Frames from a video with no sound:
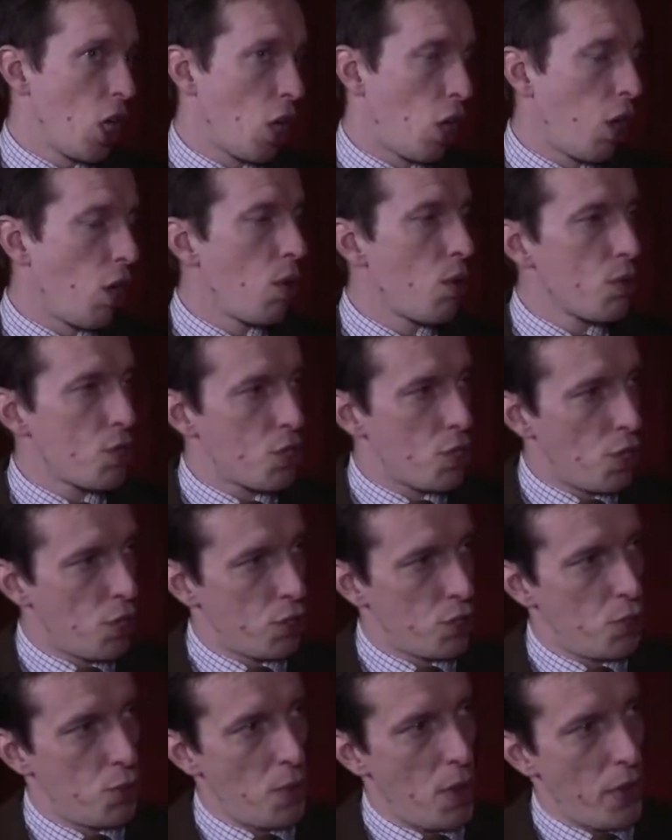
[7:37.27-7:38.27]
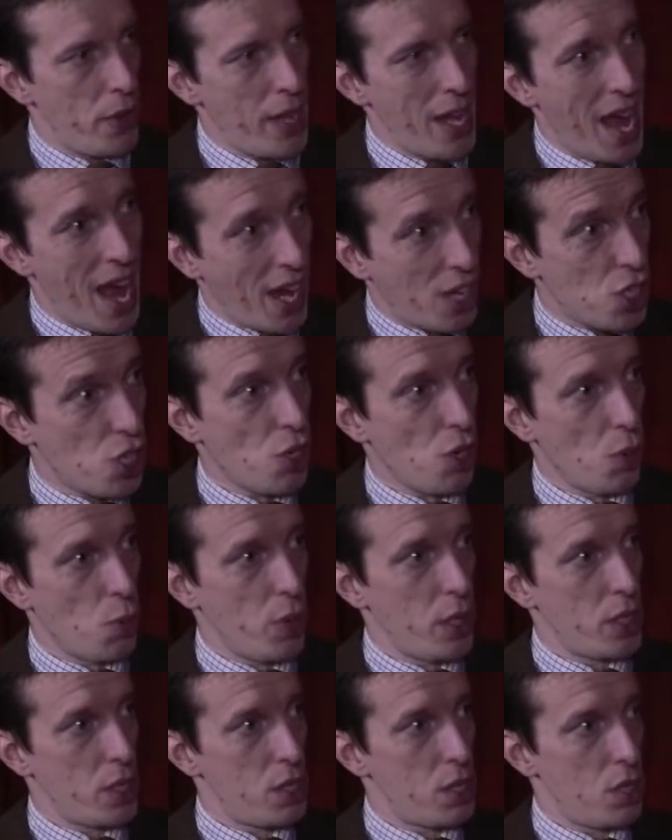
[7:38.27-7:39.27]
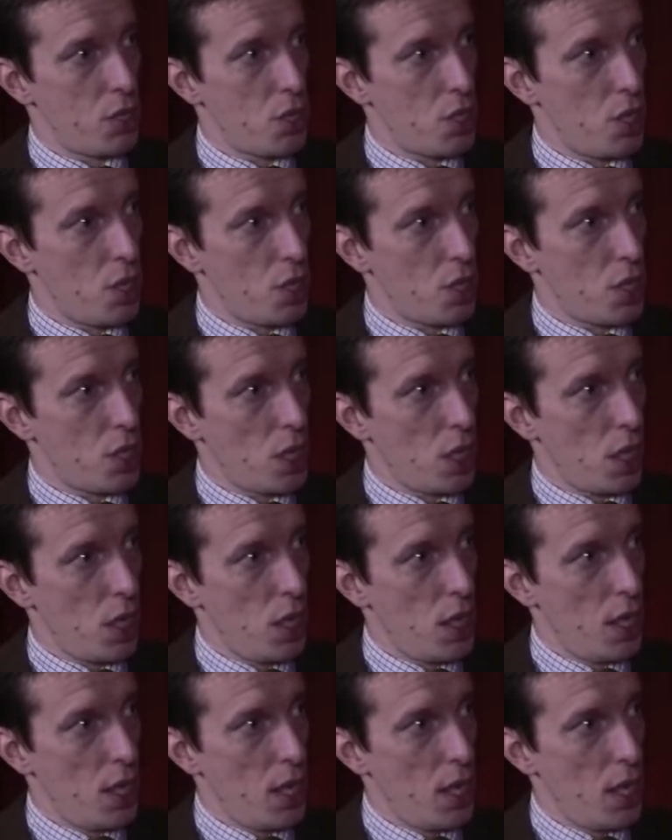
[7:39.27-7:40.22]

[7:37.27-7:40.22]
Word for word: closer to the actual Winston hmm. Churchill,